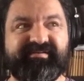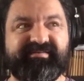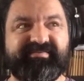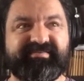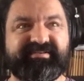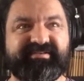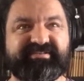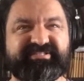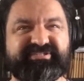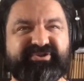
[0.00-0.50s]

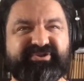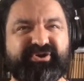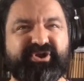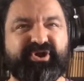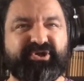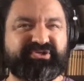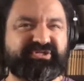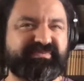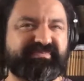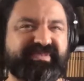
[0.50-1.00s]
there's this whole
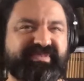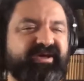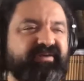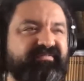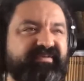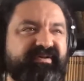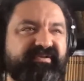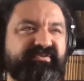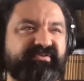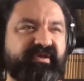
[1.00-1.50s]
concept now
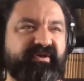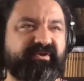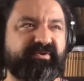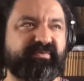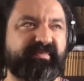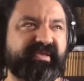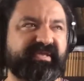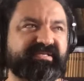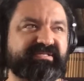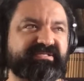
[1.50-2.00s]
of how to
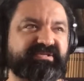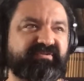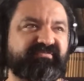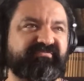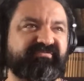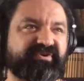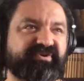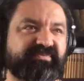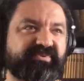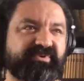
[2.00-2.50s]
make
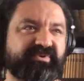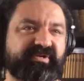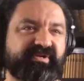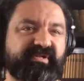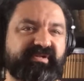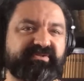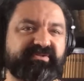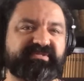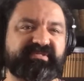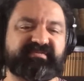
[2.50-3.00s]
software more
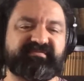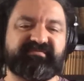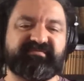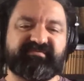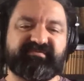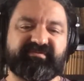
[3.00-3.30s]
inclusive,